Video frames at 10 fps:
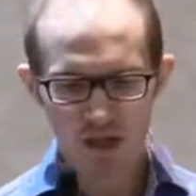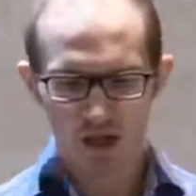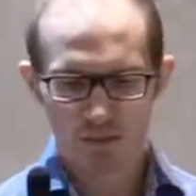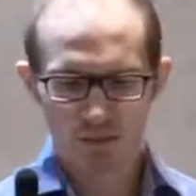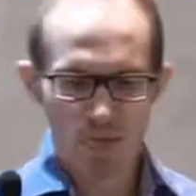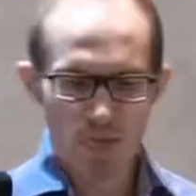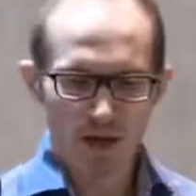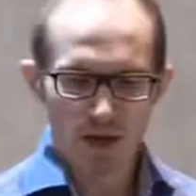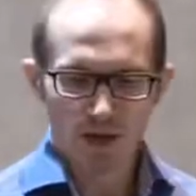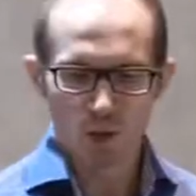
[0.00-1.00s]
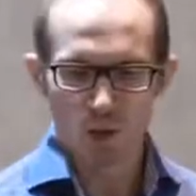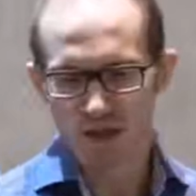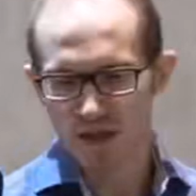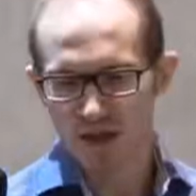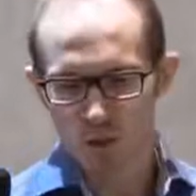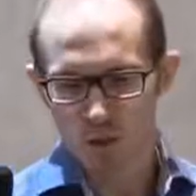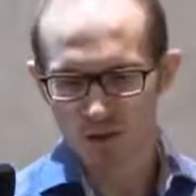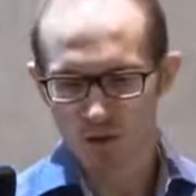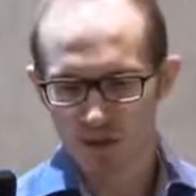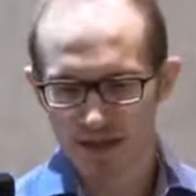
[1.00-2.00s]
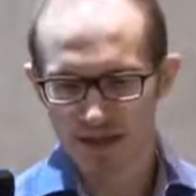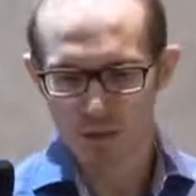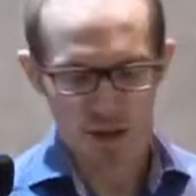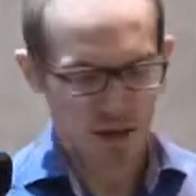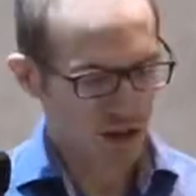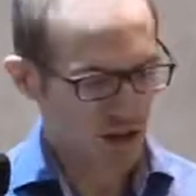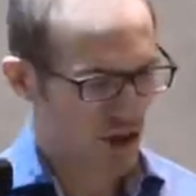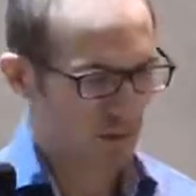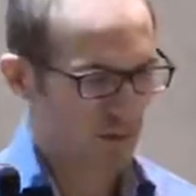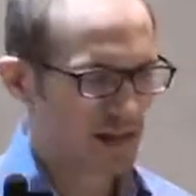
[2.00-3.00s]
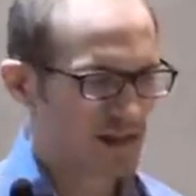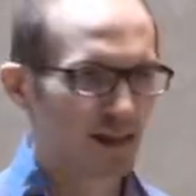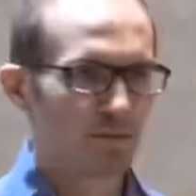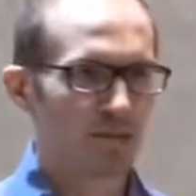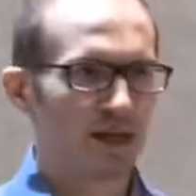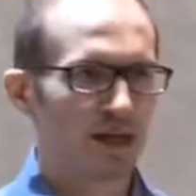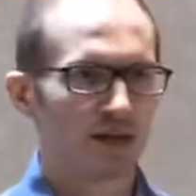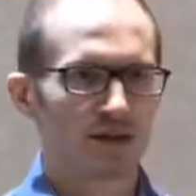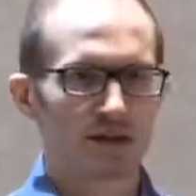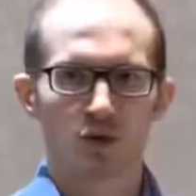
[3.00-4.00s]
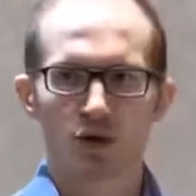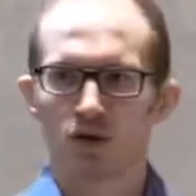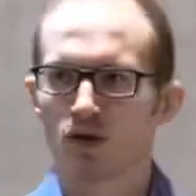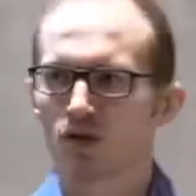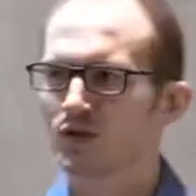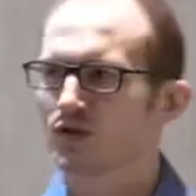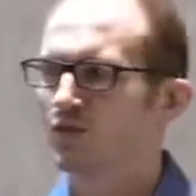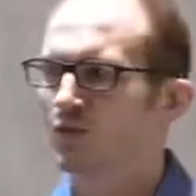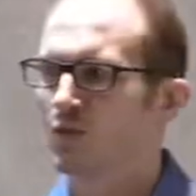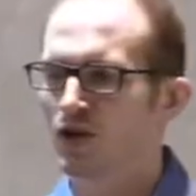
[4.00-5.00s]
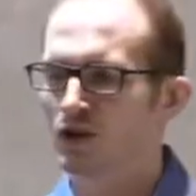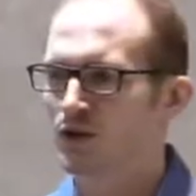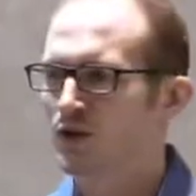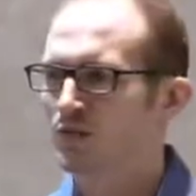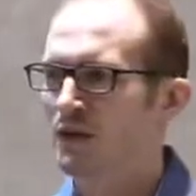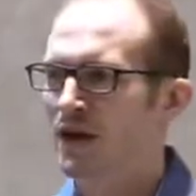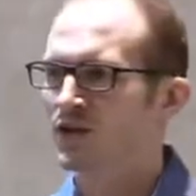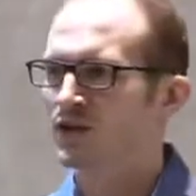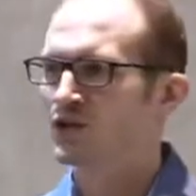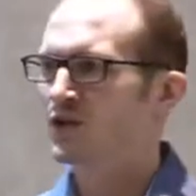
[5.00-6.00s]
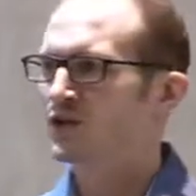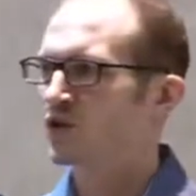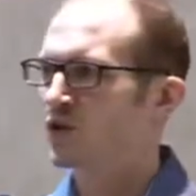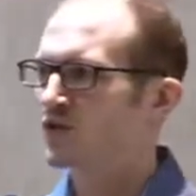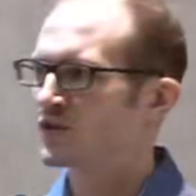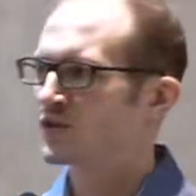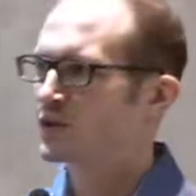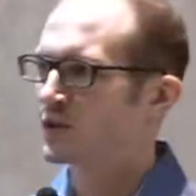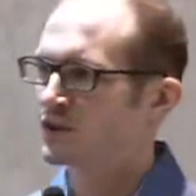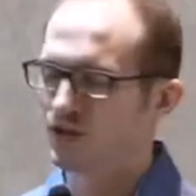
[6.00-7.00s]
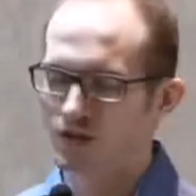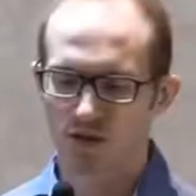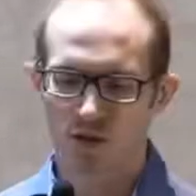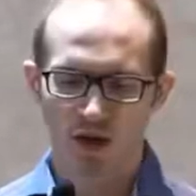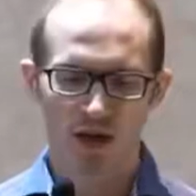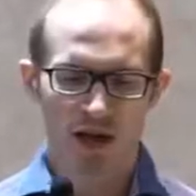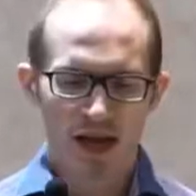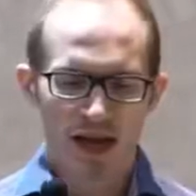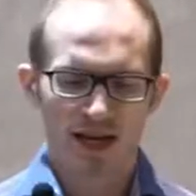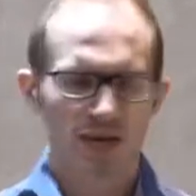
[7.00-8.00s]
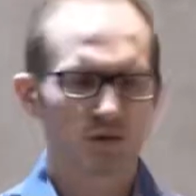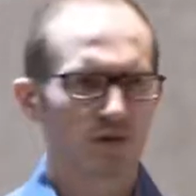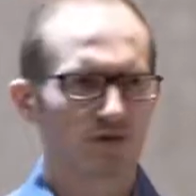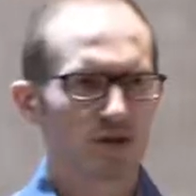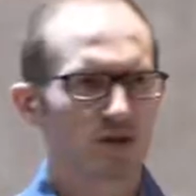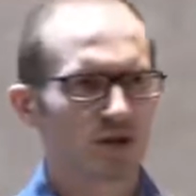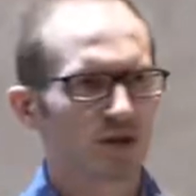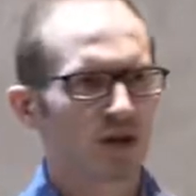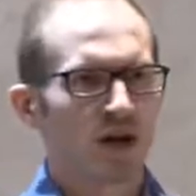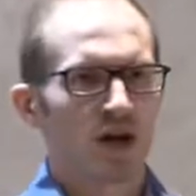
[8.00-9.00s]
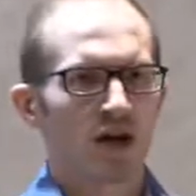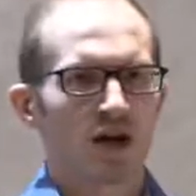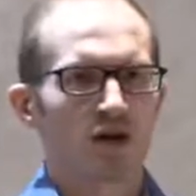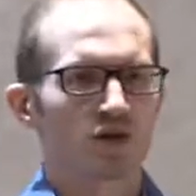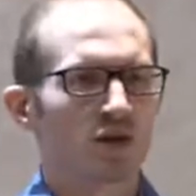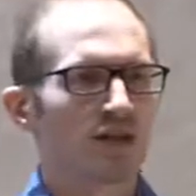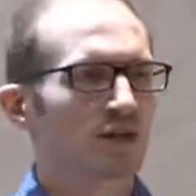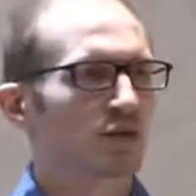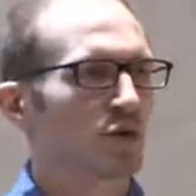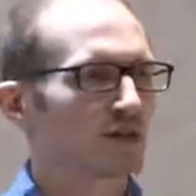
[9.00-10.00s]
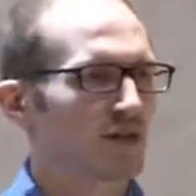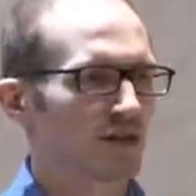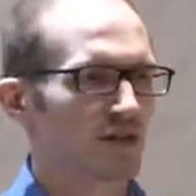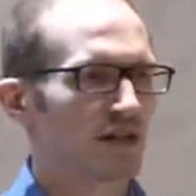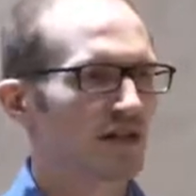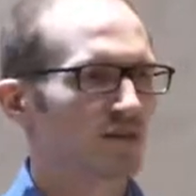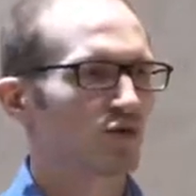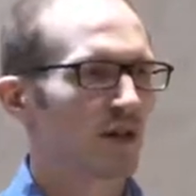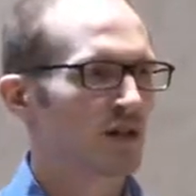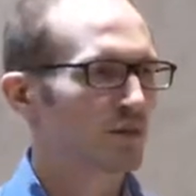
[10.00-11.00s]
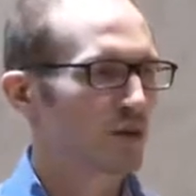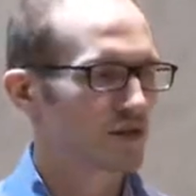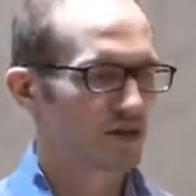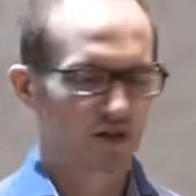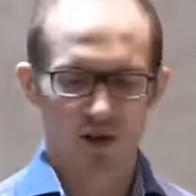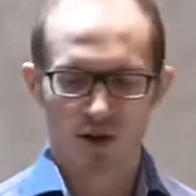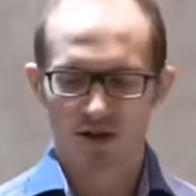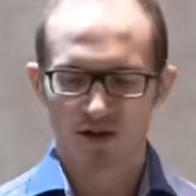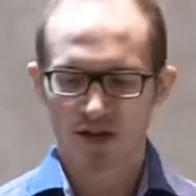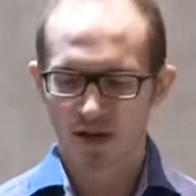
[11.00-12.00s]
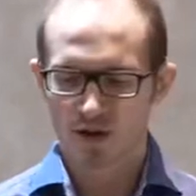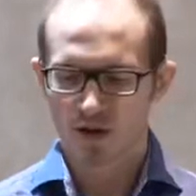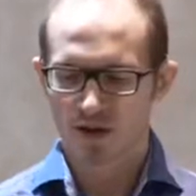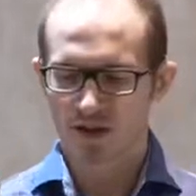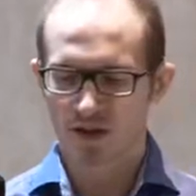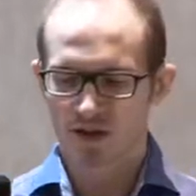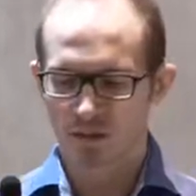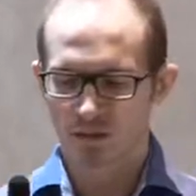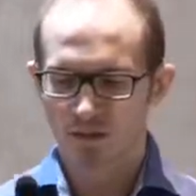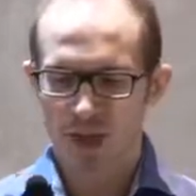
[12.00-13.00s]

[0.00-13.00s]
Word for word: Um, so one thing was, for example, um, SNMP is a protocol also to monitor and manage uh, servers and switches and so on. And it has one feature uh, to list processes, list running processes on a device or on a system.